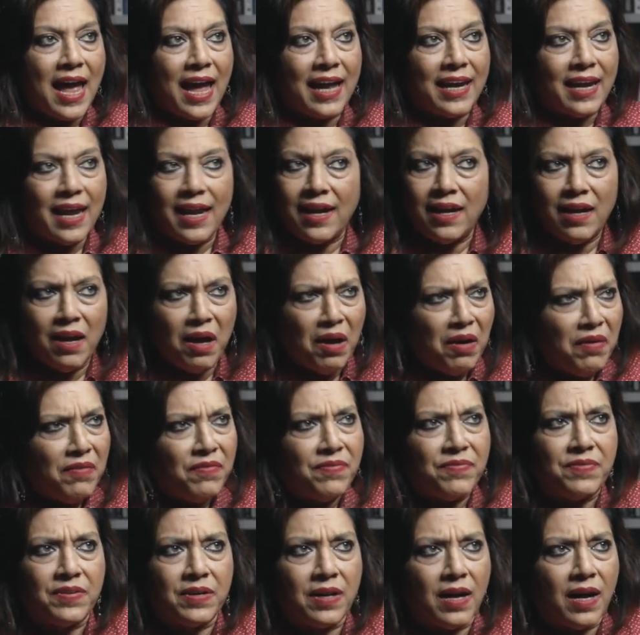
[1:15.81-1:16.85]
and i
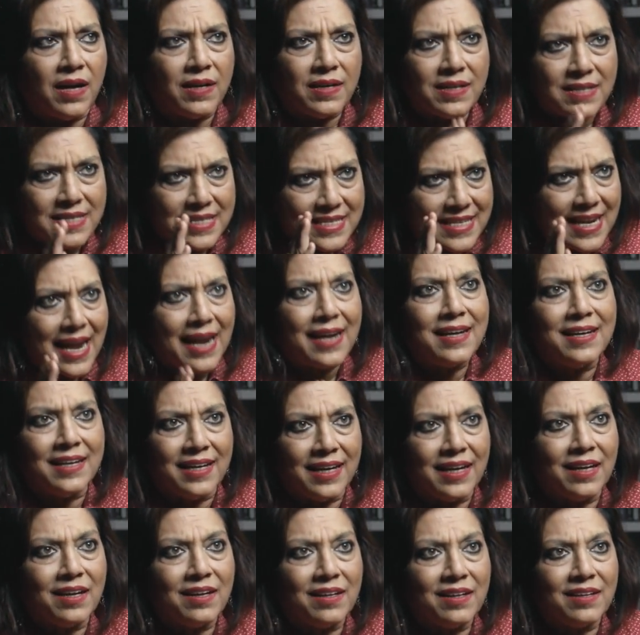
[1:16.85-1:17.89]
loved
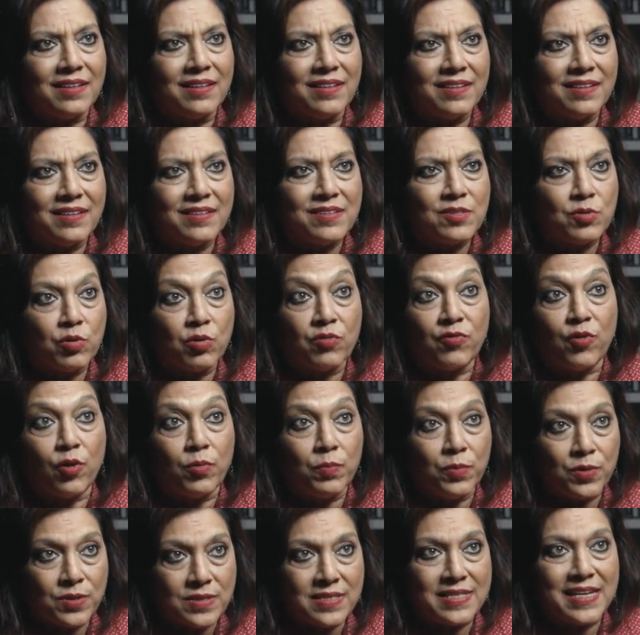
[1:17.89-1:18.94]
understanding the sort of
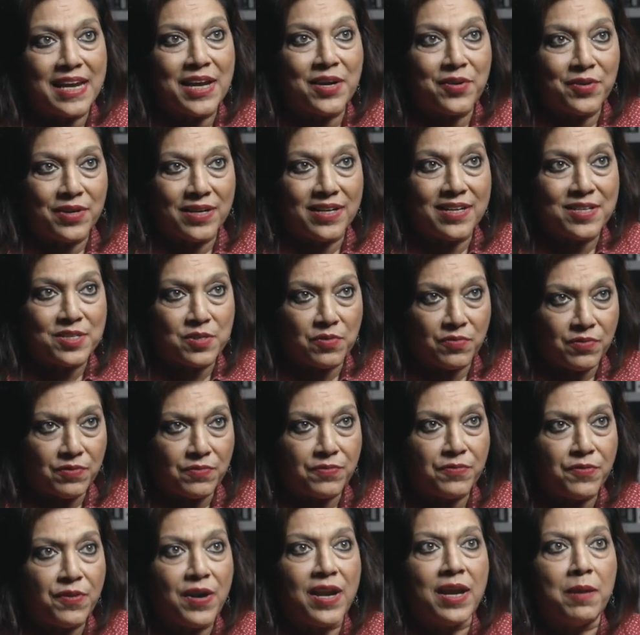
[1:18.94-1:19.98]
almost sacredness of a
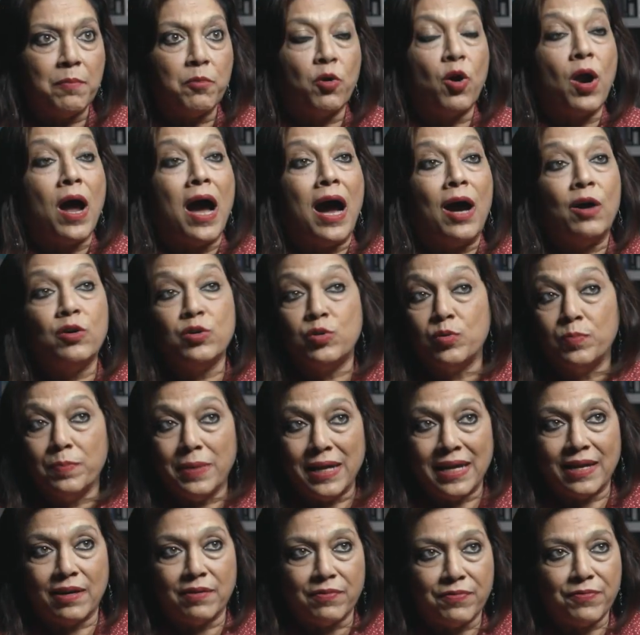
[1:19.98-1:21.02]
frame or how to
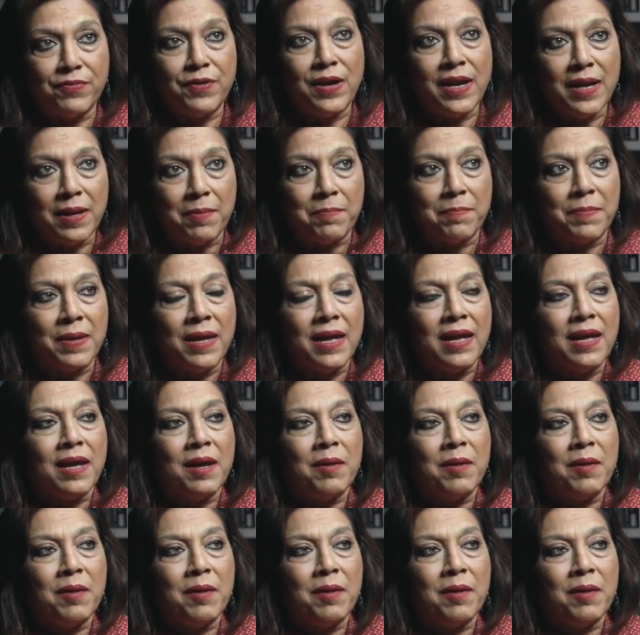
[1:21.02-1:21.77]
make a frame